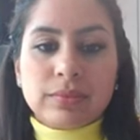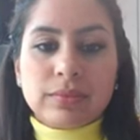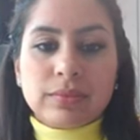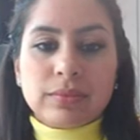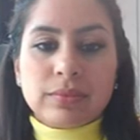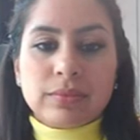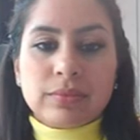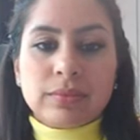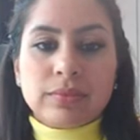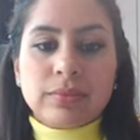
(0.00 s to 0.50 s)

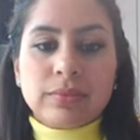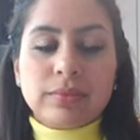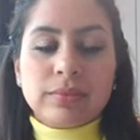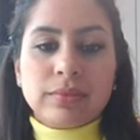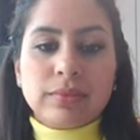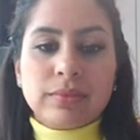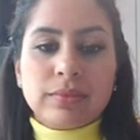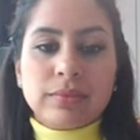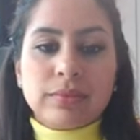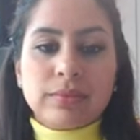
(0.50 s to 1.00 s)

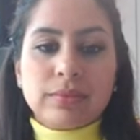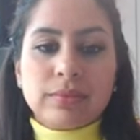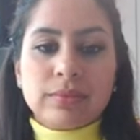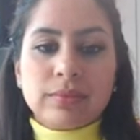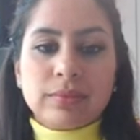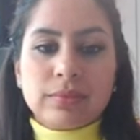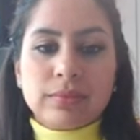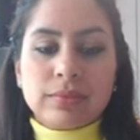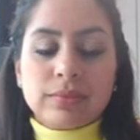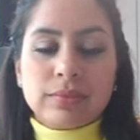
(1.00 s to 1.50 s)

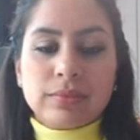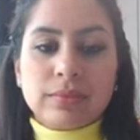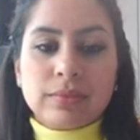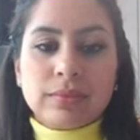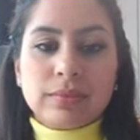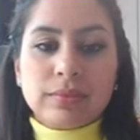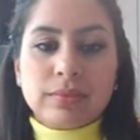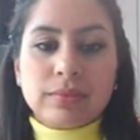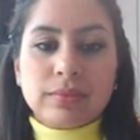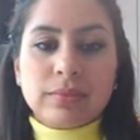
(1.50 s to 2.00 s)

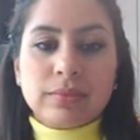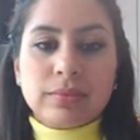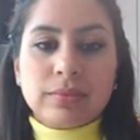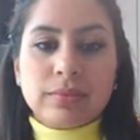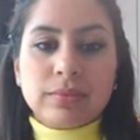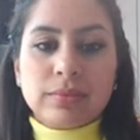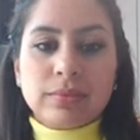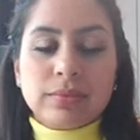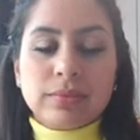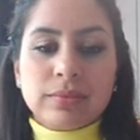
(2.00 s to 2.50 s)

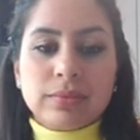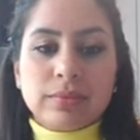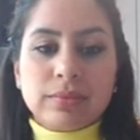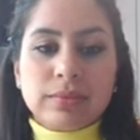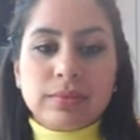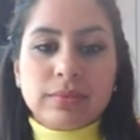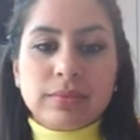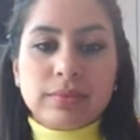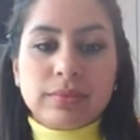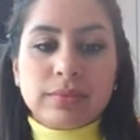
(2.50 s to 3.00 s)

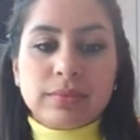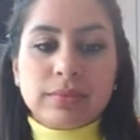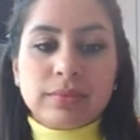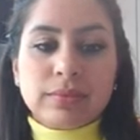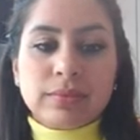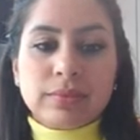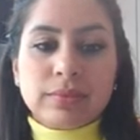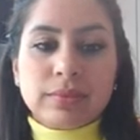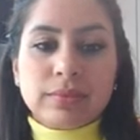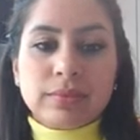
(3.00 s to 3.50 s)

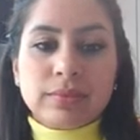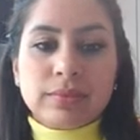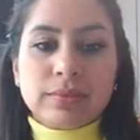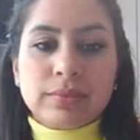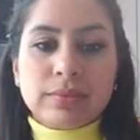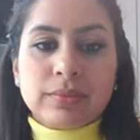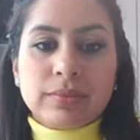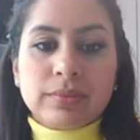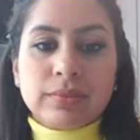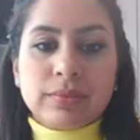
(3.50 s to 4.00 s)

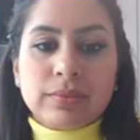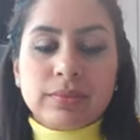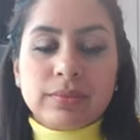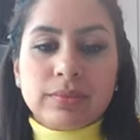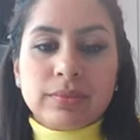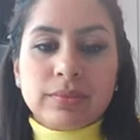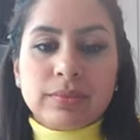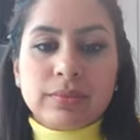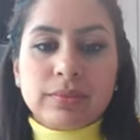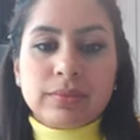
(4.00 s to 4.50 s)

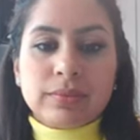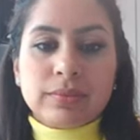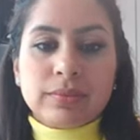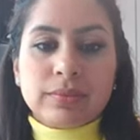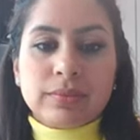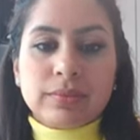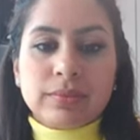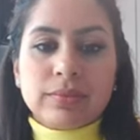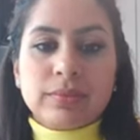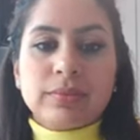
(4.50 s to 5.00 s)

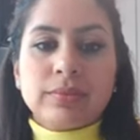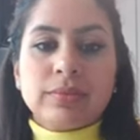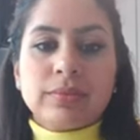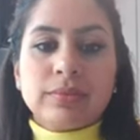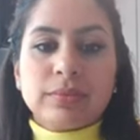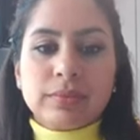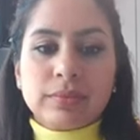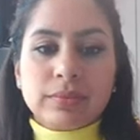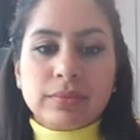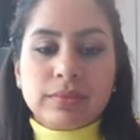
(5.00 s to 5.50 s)

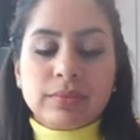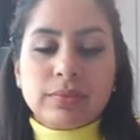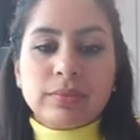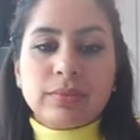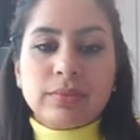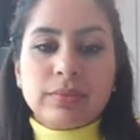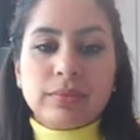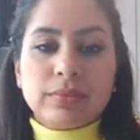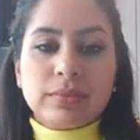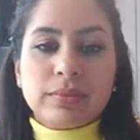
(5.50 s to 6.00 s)

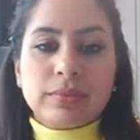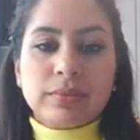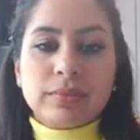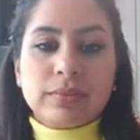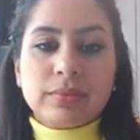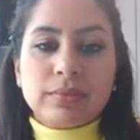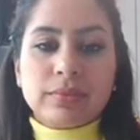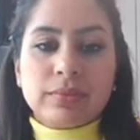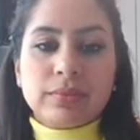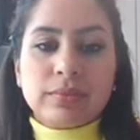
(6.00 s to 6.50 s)

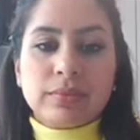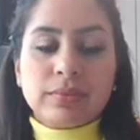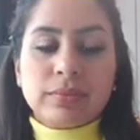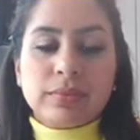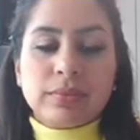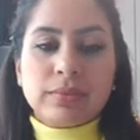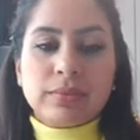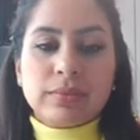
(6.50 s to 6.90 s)
No words are spoken by the person on screen.